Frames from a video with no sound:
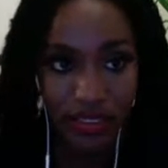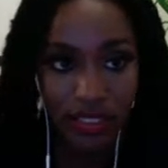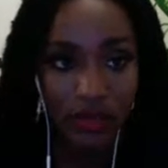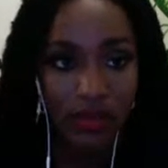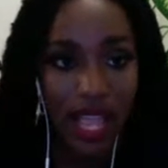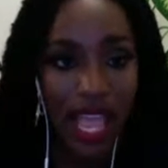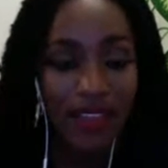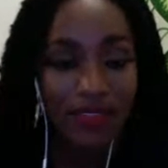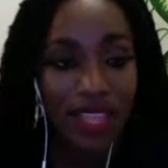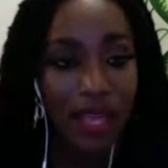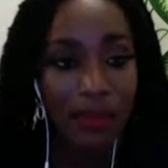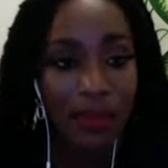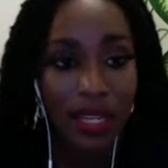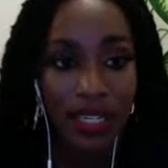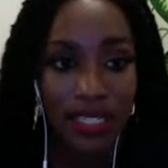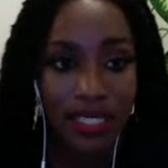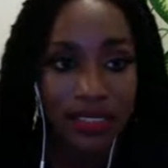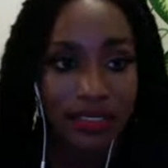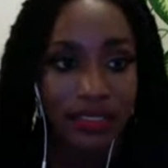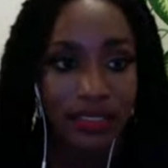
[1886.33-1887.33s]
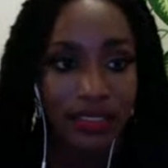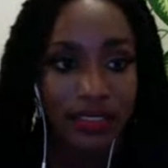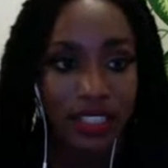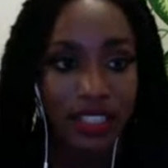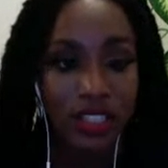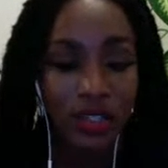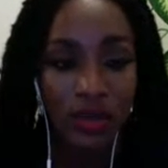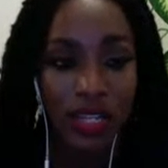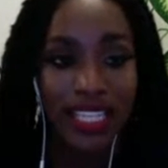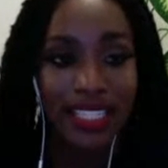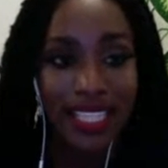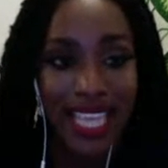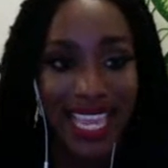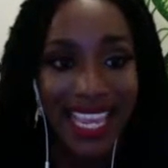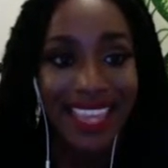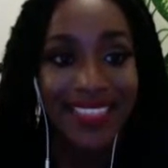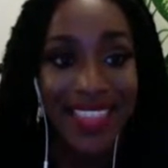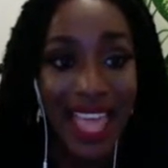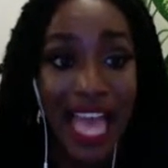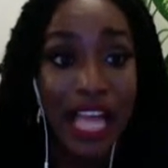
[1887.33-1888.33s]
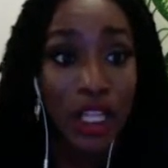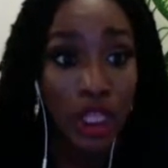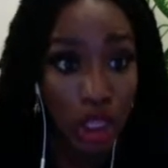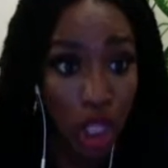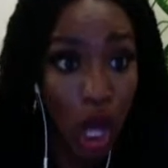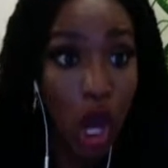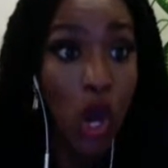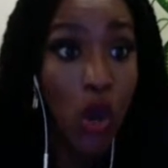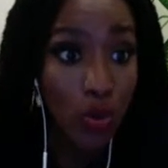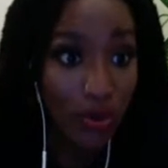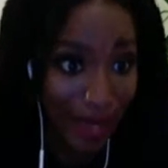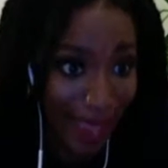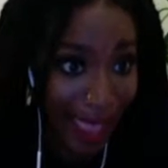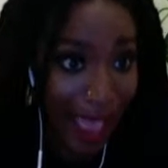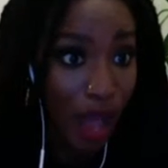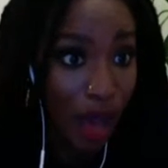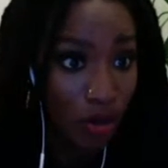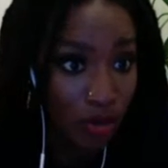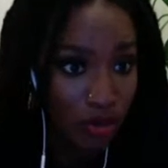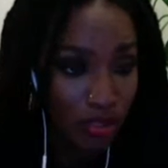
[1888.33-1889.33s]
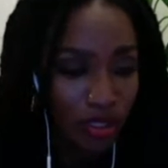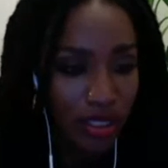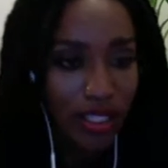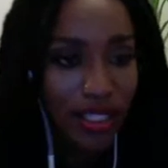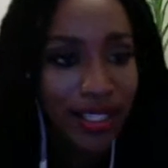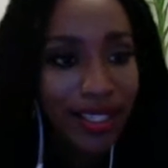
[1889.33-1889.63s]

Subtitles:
They don't have that money. So they taking that loan out,